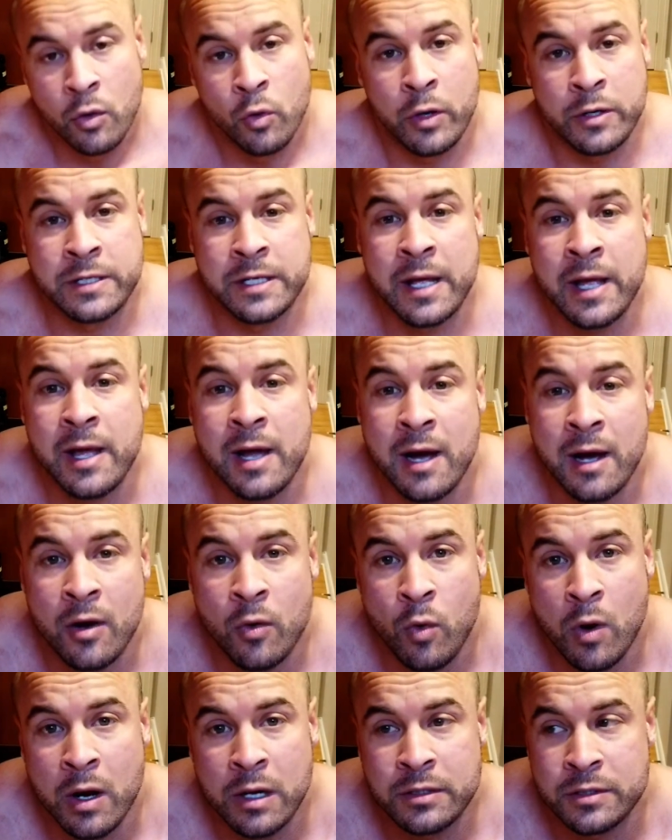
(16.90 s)
where today I
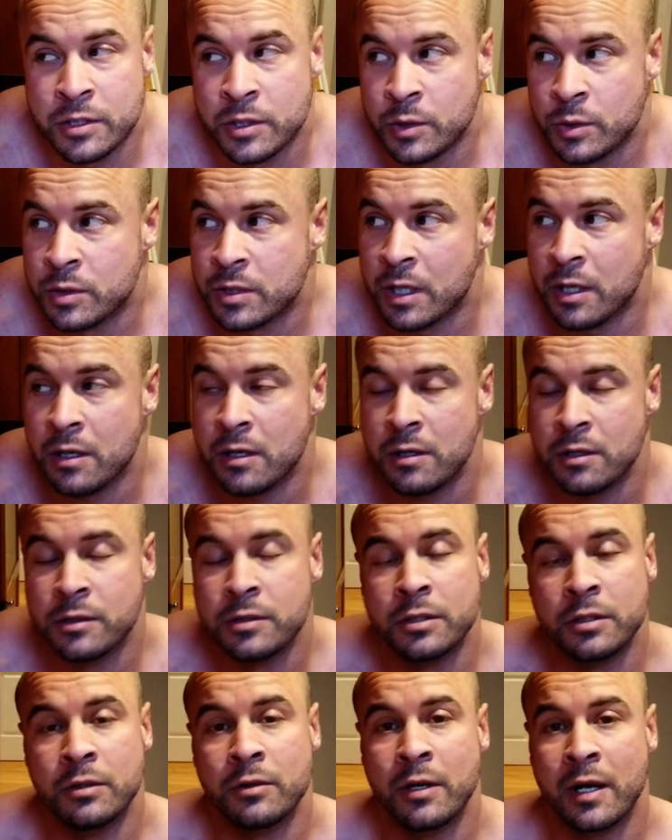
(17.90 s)
want to talk
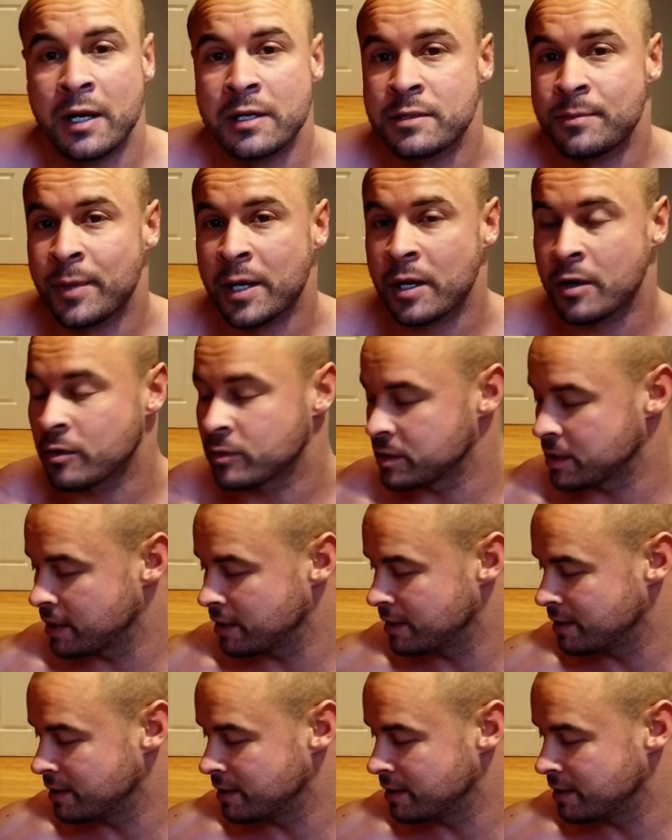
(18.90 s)
to you guys about